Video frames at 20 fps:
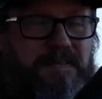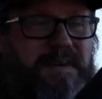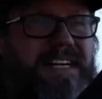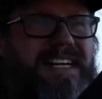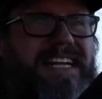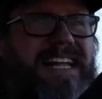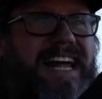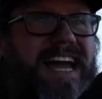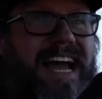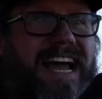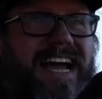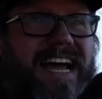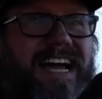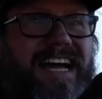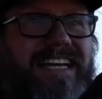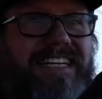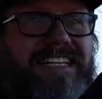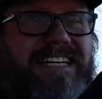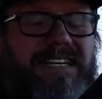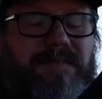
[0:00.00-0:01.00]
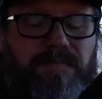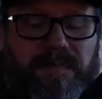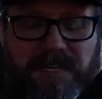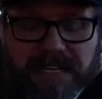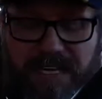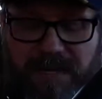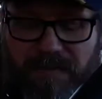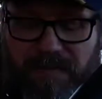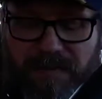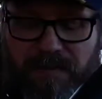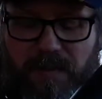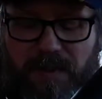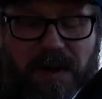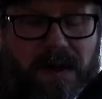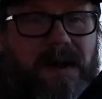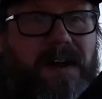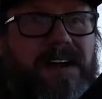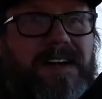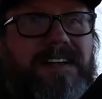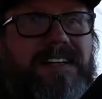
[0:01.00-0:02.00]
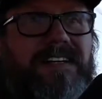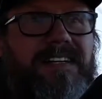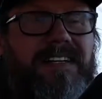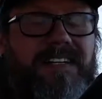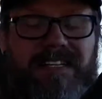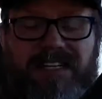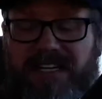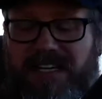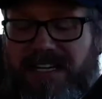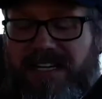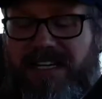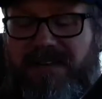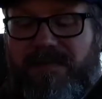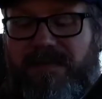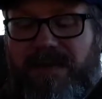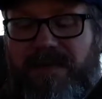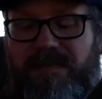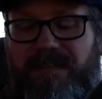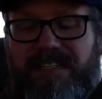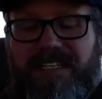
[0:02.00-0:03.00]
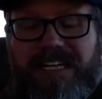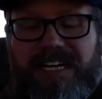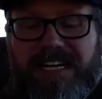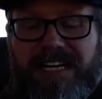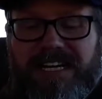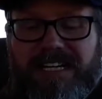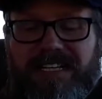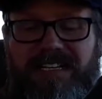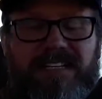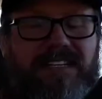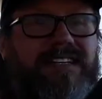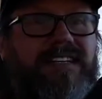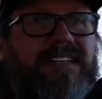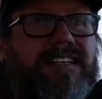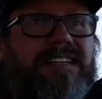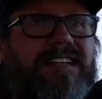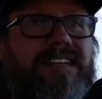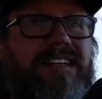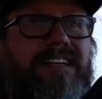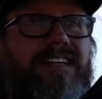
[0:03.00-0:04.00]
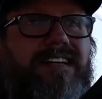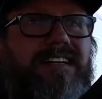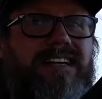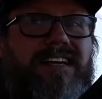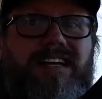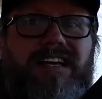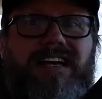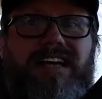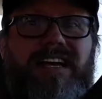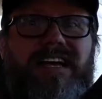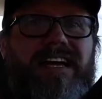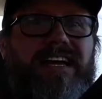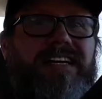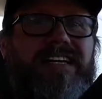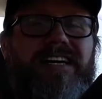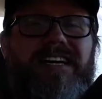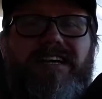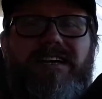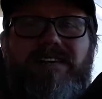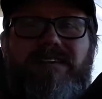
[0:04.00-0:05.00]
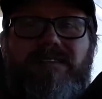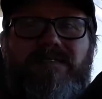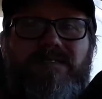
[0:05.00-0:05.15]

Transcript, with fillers: But uh, I did pick up the part. Uh, I'm able to get it. And uh,